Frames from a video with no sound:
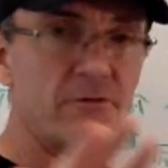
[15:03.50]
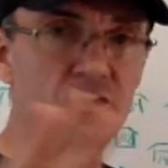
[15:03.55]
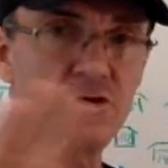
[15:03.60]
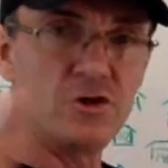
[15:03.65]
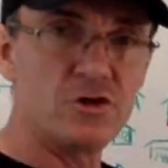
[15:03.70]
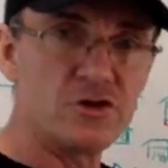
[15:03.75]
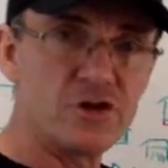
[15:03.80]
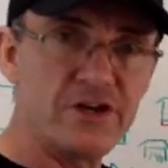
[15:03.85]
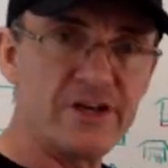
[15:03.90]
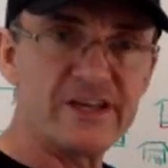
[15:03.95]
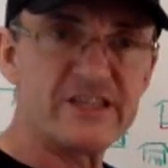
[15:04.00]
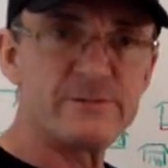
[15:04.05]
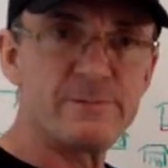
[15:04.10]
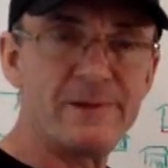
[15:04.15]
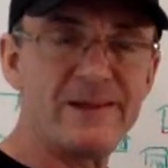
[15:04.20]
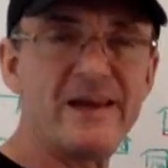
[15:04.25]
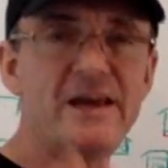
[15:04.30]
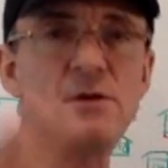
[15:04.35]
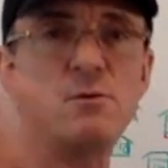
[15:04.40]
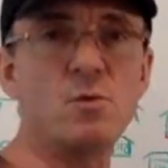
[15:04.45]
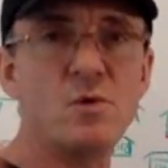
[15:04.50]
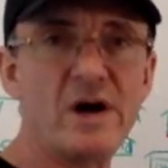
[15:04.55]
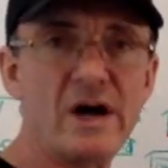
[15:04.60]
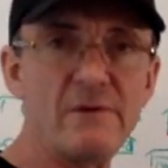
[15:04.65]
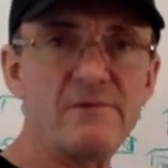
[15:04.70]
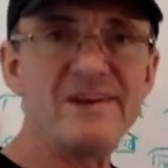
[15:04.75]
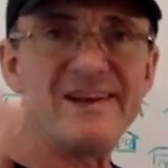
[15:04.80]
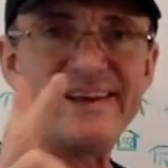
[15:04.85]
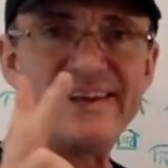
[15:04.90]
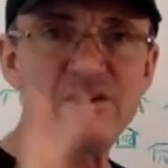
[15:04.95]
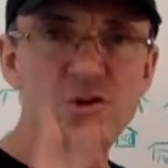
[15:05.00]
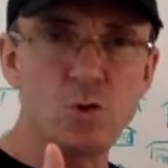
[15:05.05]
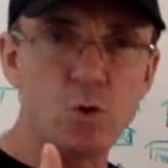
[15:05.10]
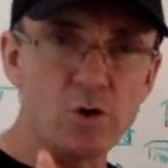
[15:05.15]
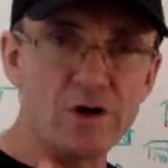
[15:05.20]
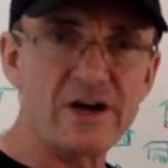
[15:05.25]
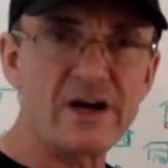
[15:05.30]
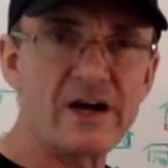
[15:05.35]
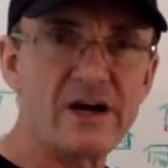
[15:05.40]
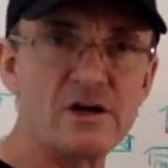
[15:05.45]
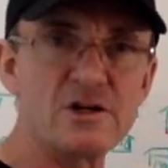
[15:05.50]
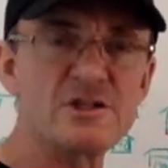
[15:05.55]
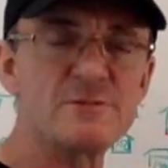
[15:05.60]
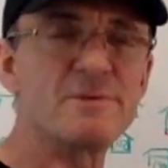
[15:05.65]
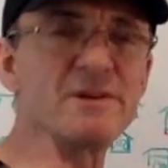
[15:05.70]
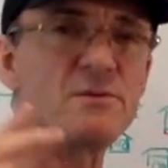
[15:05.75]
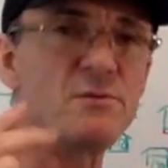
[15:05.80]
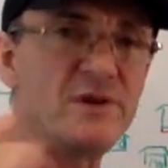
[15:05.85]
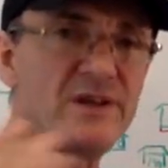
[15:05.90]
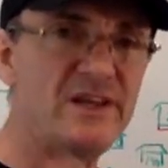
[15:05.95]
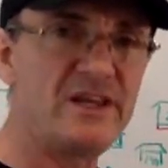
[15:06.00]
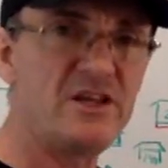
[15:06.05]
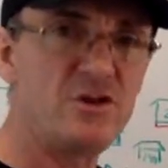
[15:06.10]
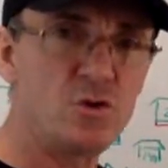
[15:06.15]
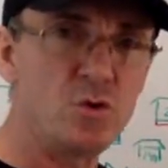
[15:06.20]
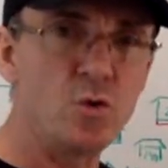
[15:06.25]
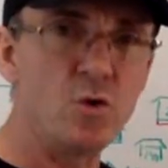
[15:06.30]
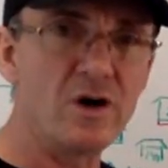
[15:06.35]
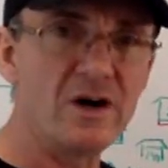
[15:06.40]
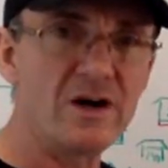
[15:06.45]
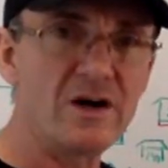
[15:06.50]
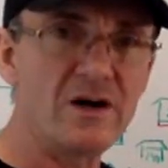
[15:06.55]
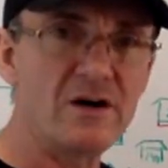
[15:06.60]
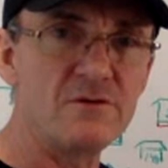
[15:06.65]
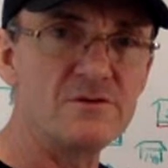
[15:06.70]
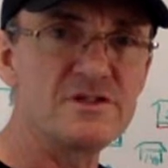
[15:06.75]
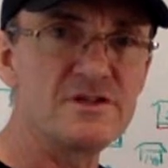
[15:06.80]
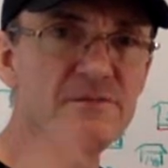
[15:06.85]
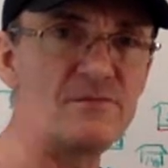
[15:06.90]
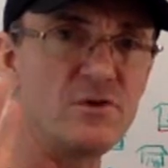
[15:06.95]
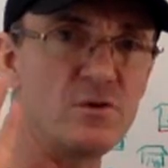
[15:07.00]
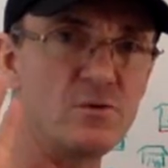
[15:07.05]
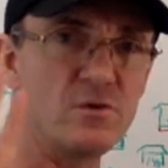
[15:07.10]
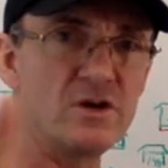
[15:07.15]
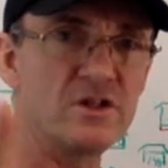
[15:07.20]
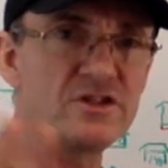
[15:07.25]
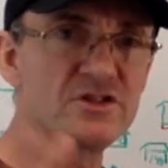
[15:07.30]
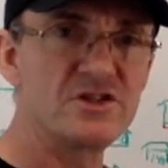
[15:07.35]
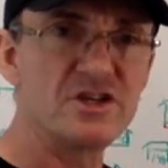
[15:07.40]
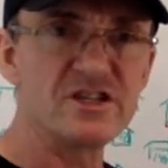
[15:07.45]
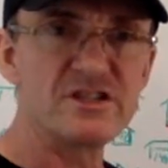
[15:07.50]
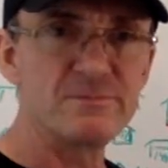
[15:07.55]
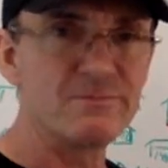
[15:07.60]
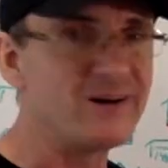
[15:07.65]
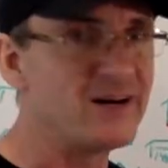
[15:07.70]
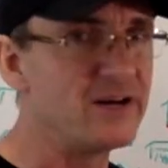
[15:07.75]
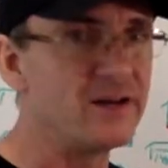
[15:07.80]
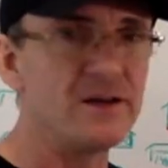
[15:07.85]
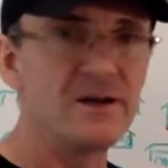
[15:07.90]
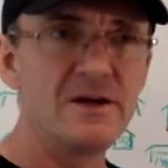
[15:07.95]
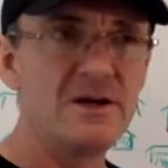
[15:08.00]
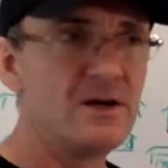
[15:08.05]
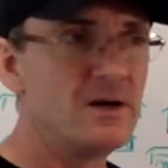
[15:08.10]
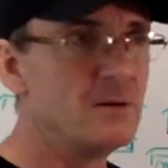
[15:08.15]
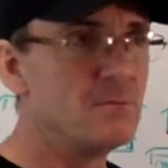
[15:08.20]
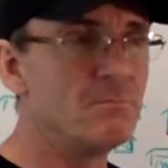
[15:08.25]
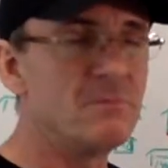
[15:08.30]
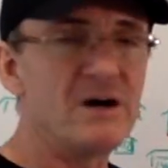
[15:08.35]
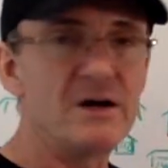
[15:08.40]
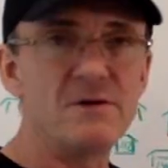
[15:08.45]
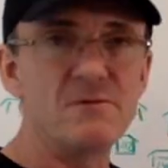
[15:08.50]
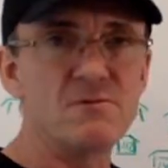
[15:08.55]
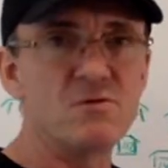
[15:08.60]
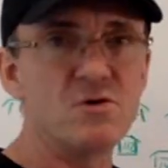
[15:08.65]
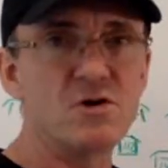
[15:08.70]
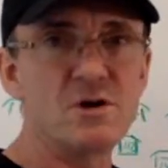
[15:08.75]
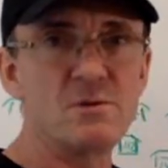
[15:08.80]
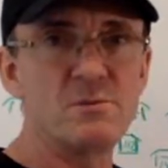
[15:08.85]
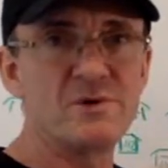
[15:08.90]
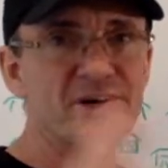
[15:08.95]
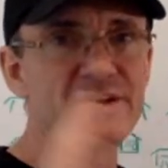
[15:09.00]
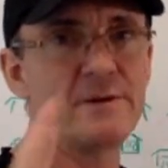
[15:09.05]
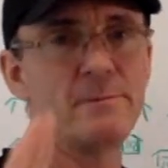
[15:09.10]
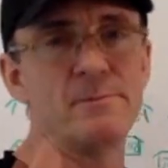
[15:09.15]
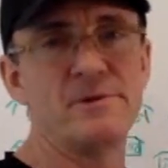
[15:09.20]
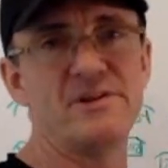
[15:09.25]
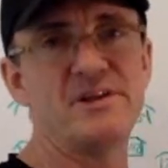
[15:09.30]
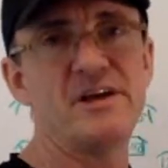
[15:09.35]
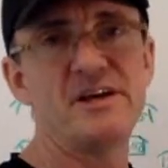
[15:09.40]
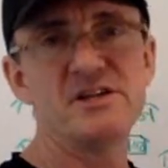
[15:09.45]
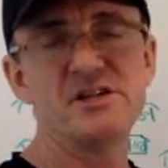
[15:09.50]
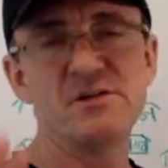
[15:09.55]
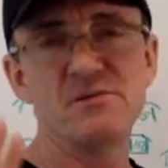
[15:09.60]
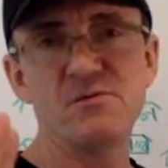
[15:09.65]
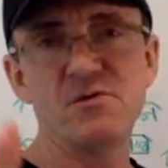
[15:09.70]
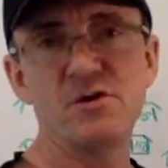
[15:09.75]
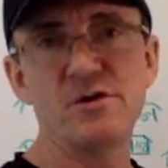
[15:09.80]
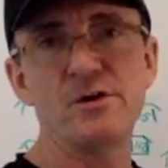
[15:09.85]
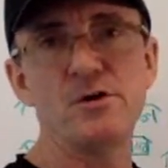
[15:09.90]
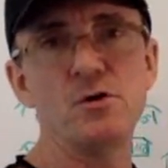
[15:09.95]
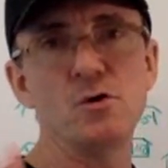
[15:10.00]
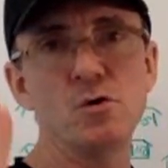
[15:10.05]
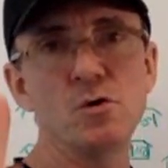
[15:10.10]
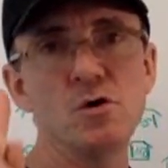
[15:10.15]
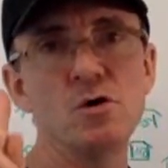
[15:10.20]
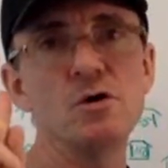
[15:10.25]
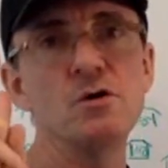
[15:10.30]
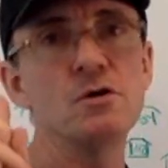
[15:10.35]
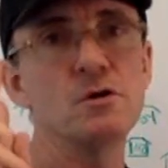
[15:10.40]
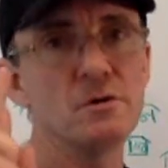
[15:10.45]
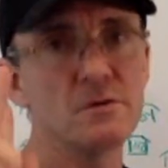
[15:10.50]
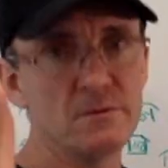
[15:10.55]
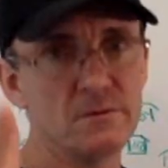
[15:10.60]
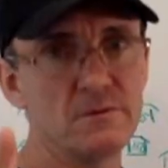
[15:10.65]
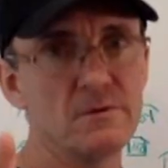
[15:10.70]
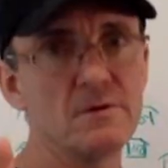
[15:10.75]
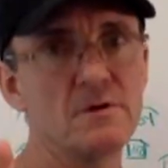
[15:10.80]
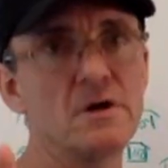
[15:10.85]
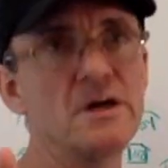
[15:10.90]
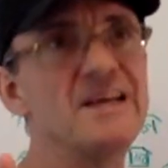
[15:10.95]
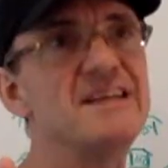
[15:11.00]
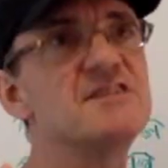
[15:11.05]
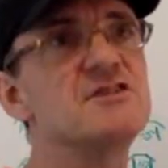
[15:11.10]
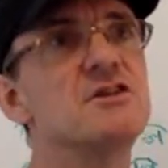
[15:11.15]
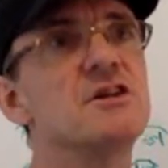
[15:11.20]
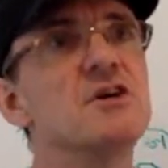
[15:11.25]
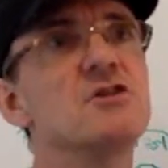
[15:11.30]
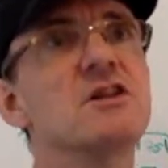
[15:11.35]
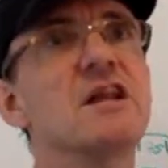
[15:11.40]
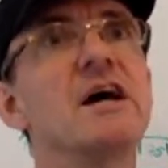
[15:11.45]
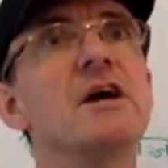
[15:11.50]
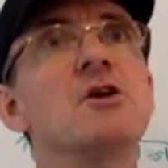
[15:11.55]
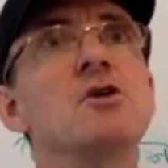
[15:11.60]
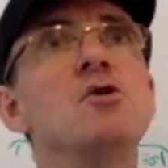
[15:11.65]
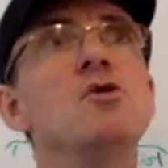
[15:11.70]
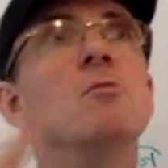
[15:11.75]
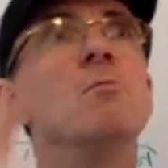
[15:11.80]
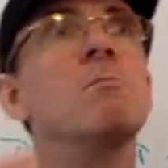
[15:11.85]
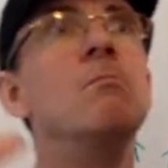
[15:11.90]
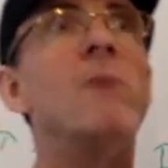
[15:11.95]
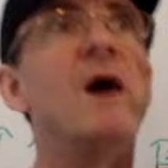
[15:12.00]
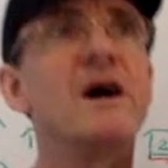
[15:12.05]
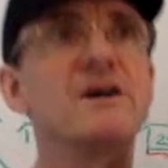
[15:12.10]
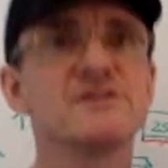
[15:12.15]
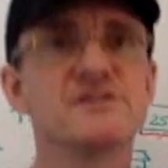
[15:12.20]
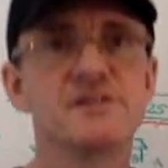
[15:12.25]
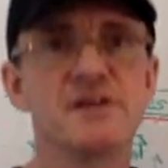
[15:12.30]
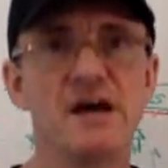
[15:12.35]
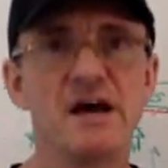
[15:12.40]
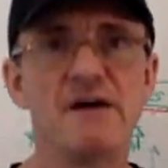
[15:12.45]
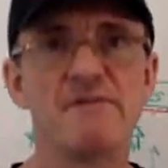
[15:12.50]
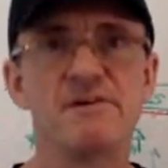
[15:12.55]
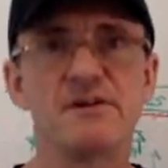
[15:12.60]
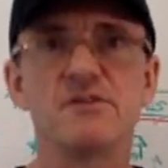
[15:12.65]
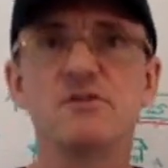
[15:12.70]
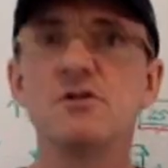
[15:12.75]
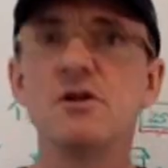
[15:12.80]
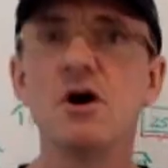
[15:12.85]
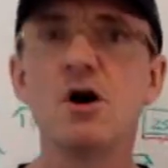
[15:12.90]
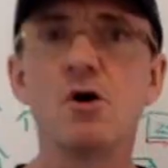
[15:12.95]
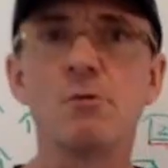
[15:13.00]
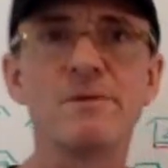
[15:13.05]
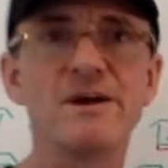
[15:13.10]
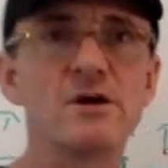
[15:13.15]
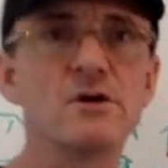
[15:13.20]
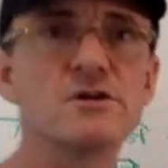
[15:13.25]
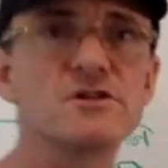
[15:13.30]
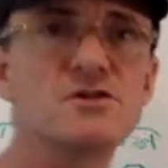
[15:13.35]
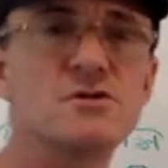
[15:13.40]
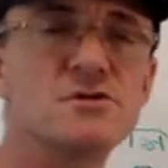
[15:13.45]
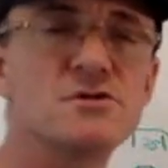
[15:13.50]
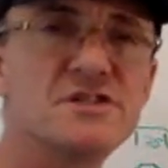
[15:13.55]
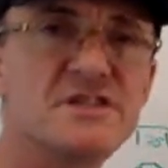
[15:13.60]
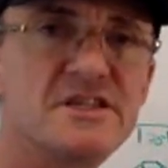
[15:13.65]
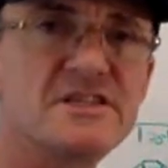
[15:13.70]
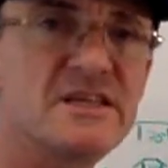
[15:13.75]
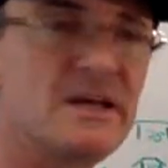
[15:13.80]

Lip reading: will not gonna explain why we need 2 accounts, but we need 2 accounts. If you want just my warm recommendation for you, it's not like you must have it. No, because you see,